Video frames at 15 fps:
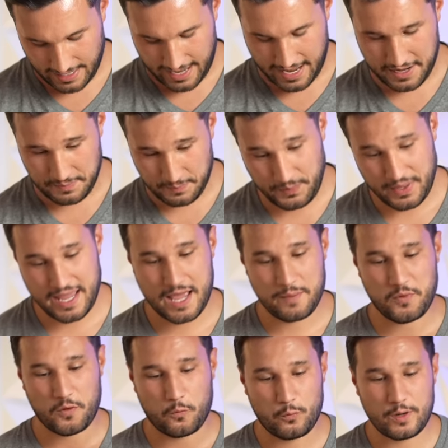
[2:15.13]
and
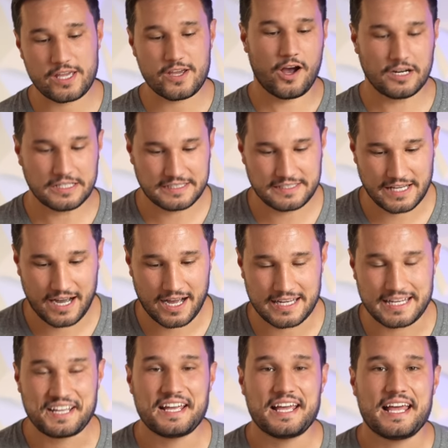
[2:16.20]
bam, we are
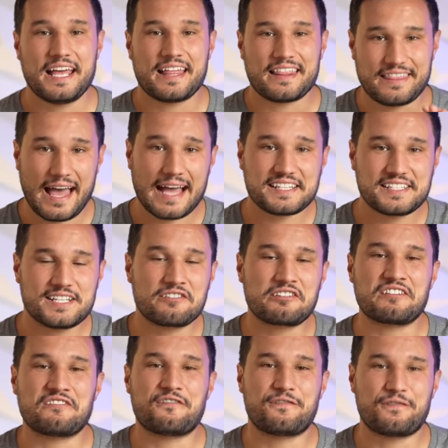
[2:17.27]
done. That took
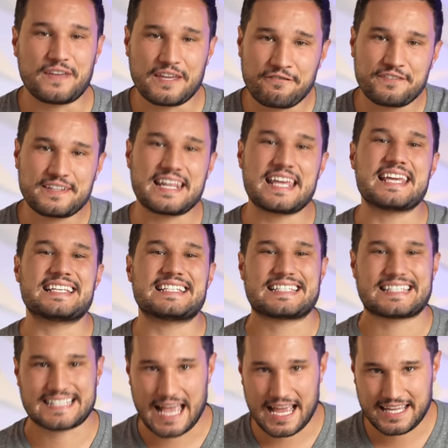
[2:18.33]
fifty
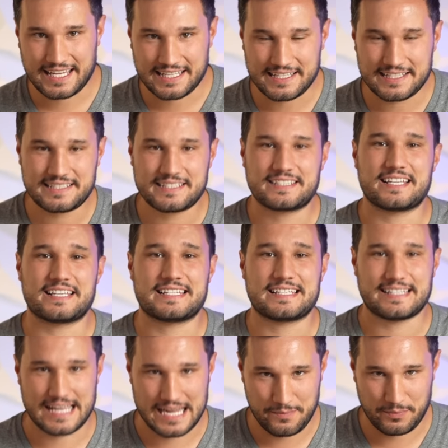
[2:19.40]
seconds to
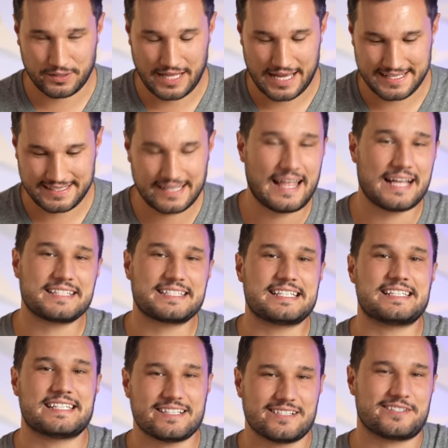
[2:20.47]
stabilize. Now that's
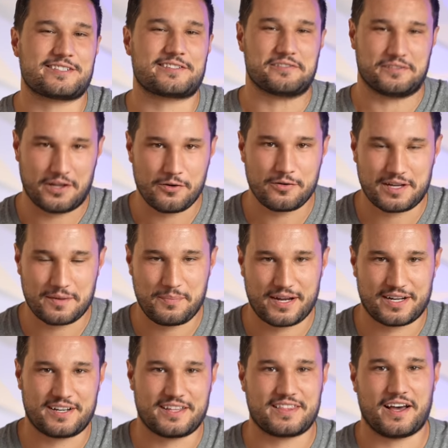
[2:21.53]
still slow
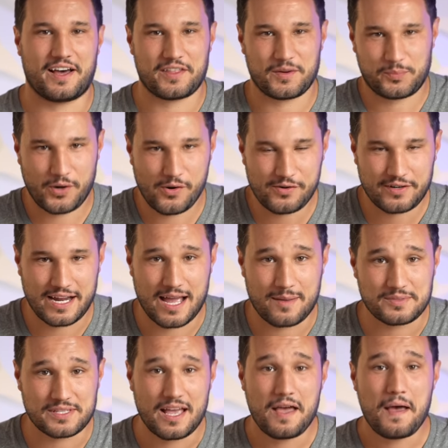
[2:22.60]
compared to the other programs,